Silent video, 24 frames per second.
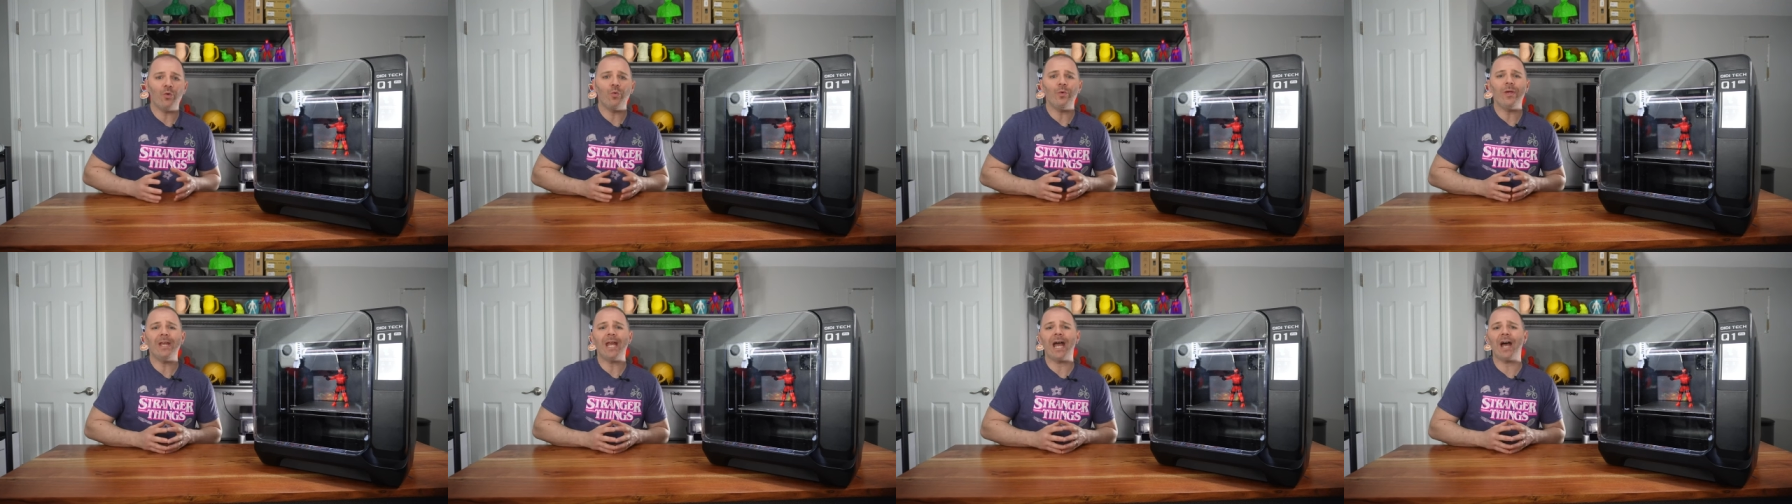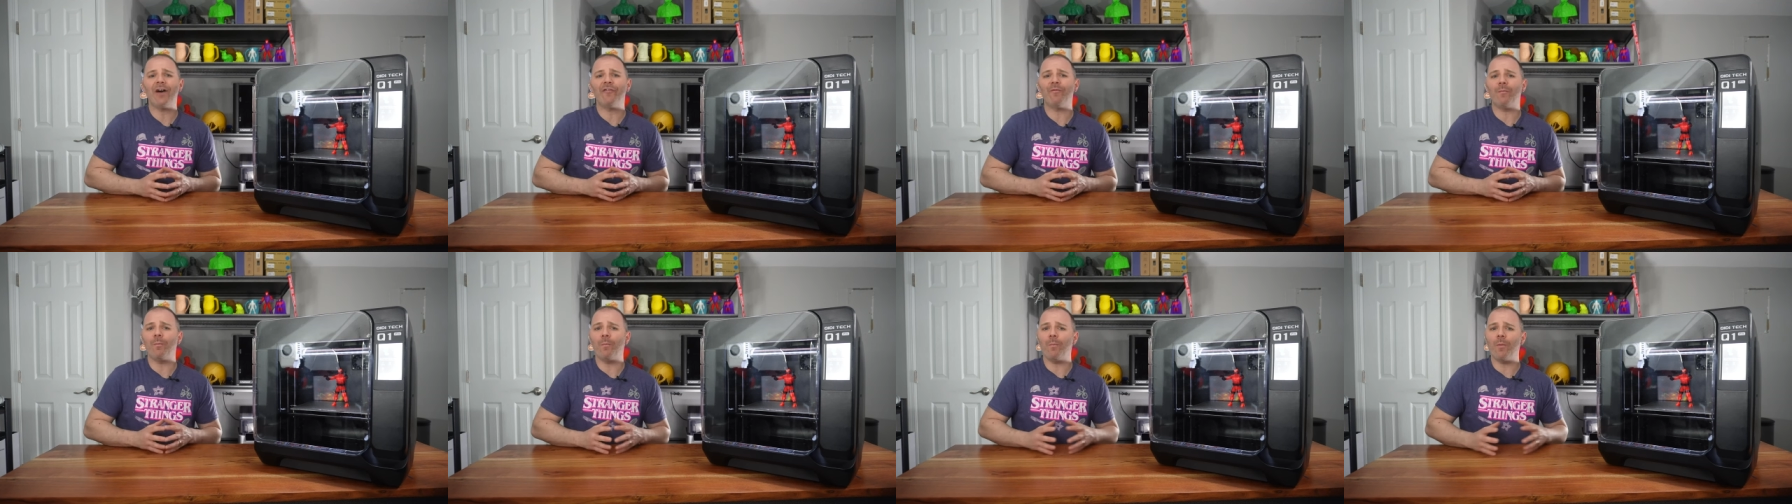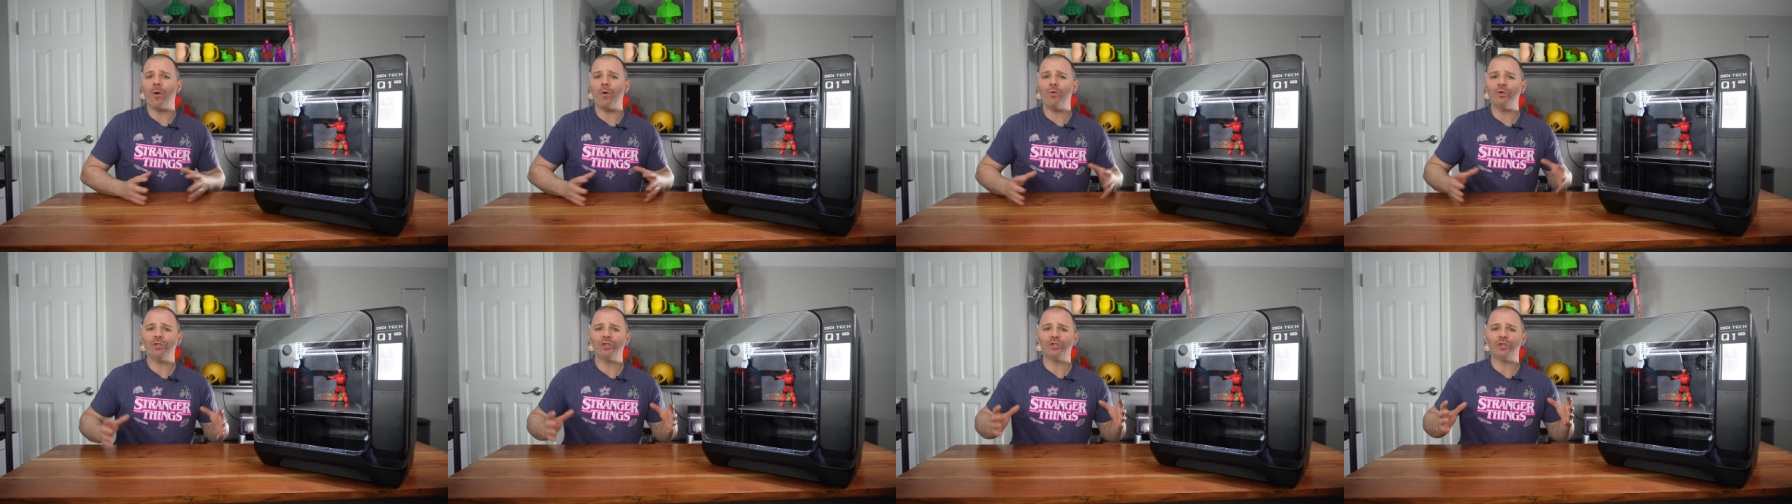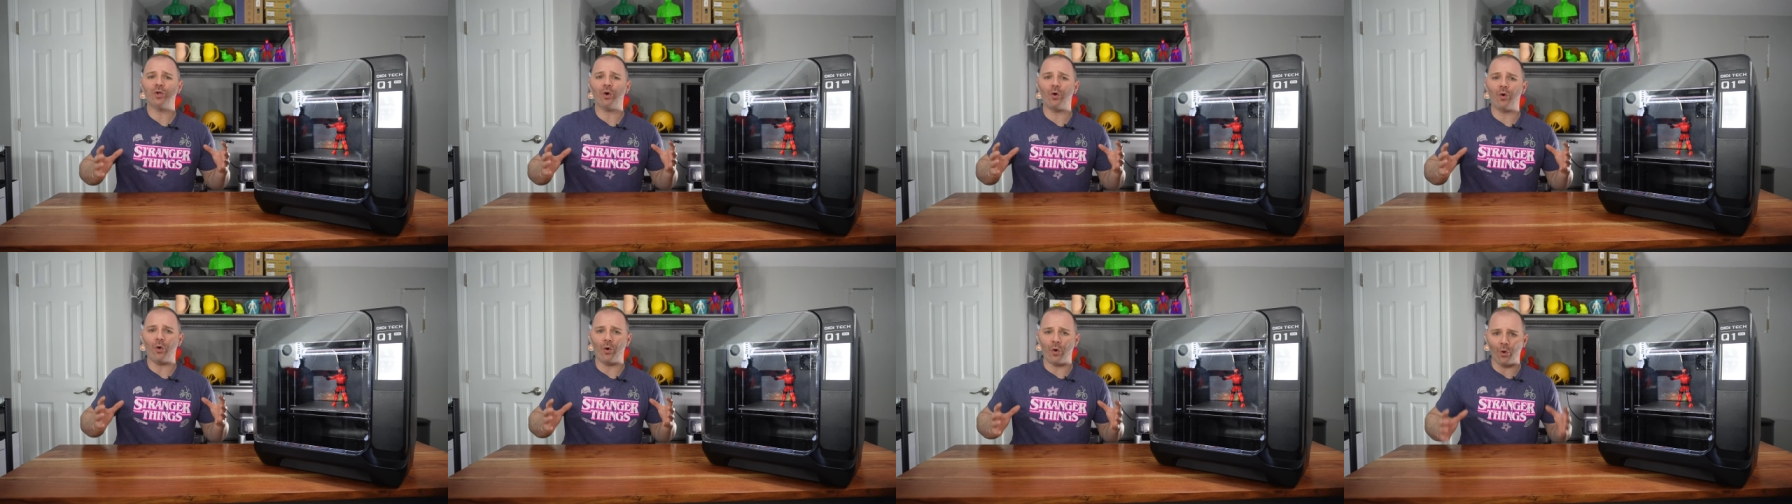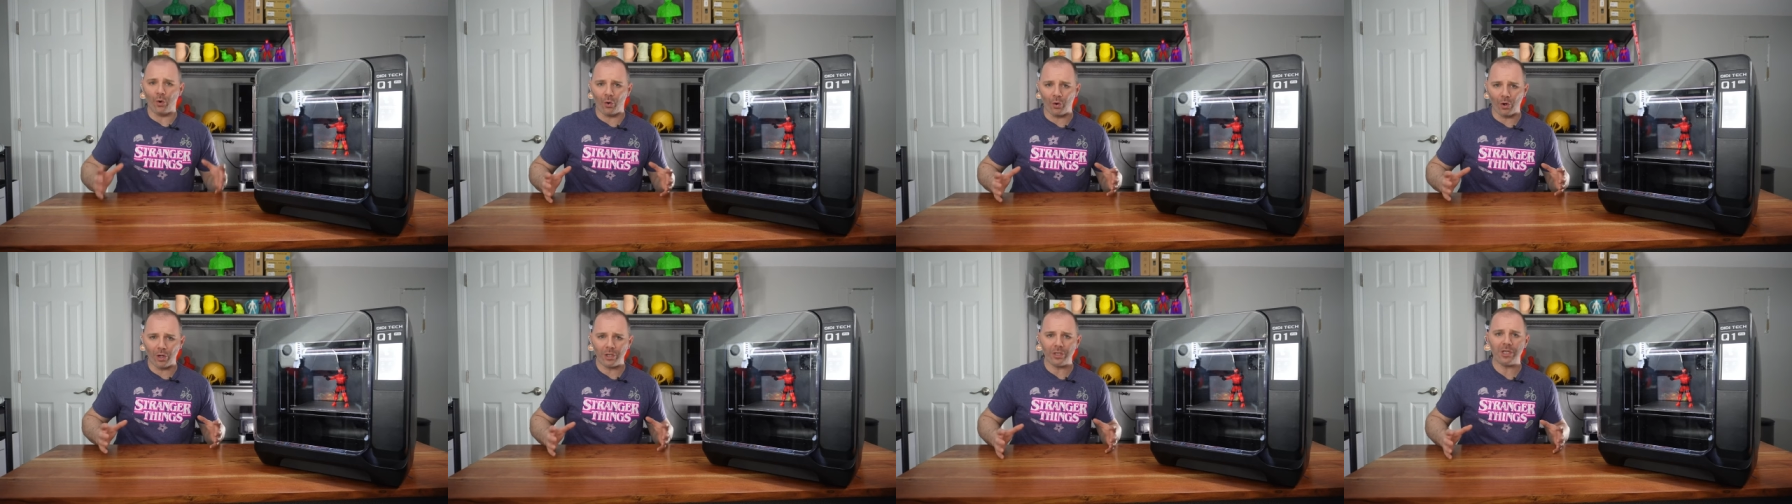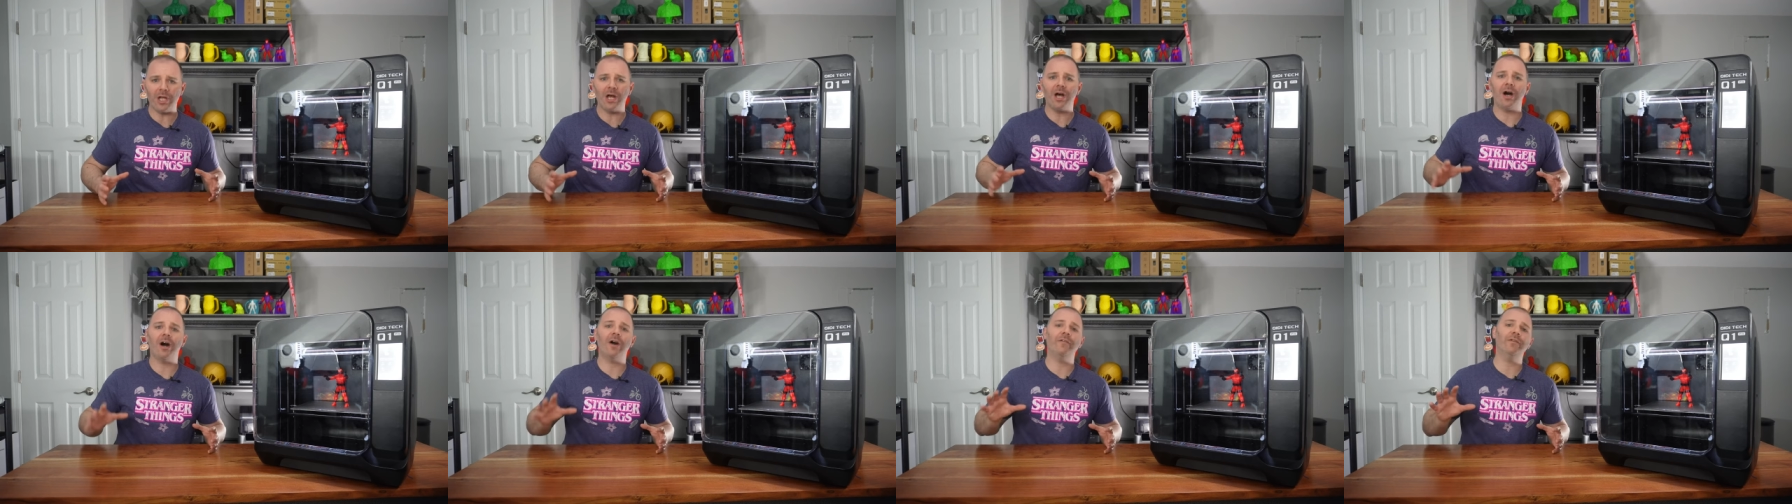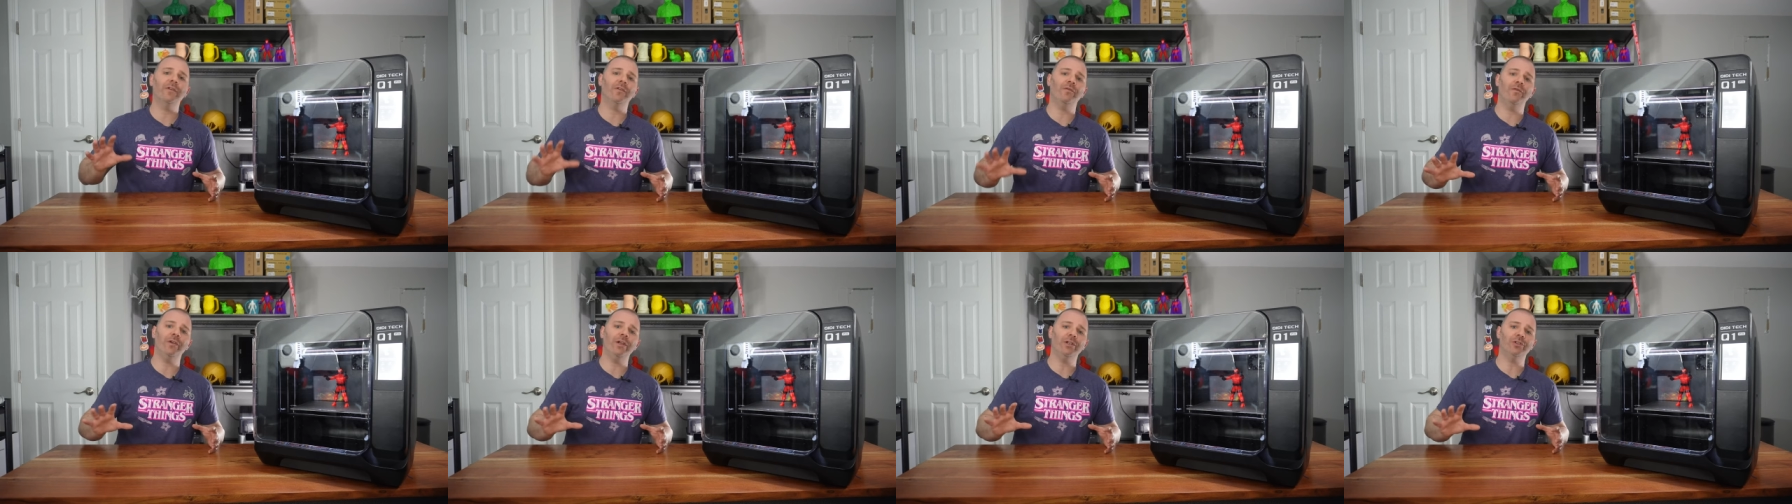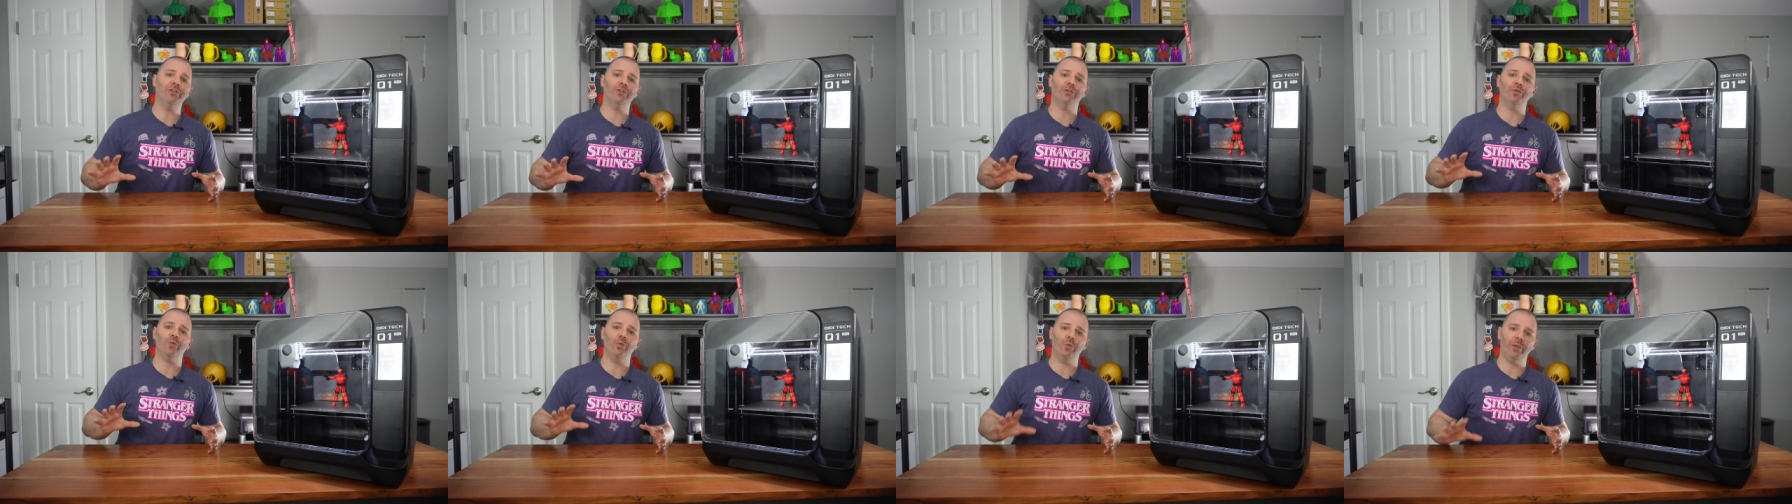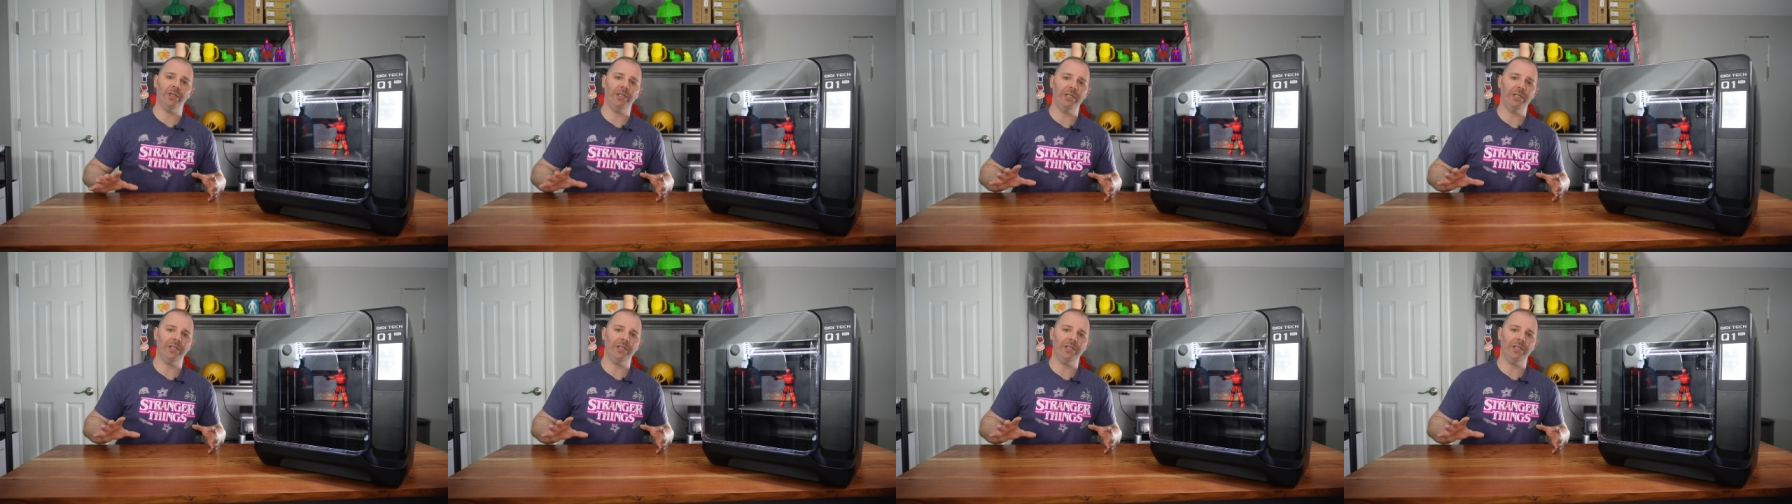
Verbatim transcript: we have most all of the features we